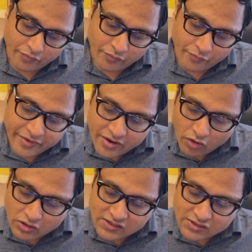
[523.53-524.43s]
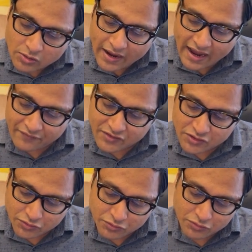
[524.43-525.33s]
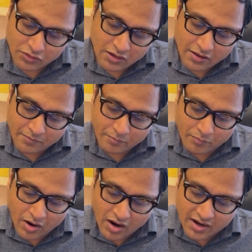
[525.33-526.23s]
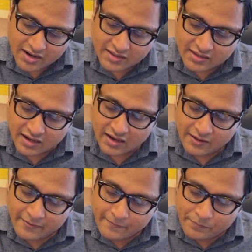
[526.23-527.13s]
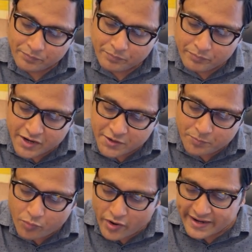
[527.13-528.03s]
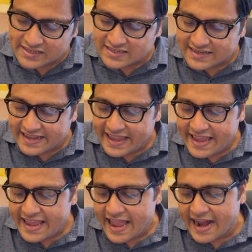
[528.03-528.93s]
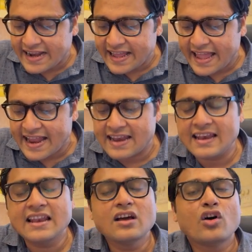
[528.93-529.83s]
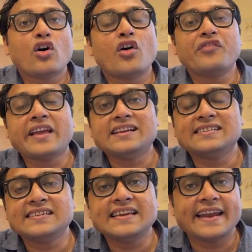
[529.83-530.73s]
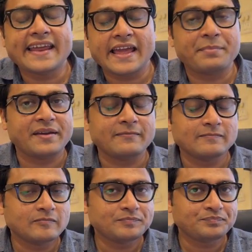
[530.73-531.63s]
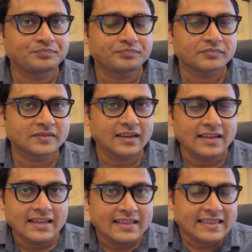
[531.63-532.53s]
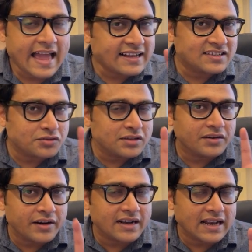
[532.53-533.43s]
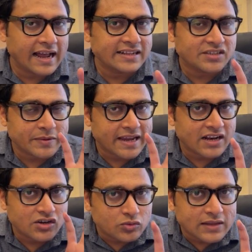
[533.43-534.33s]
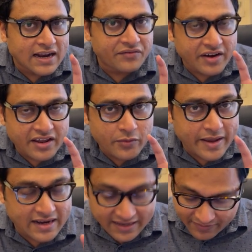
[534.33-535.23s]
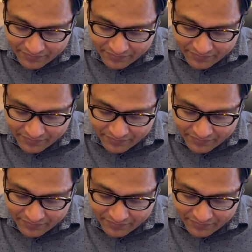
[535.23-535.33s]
we also have to mark the midpoints K and L of AC and AB. Thanks to the grid lines, we can do that very quickly.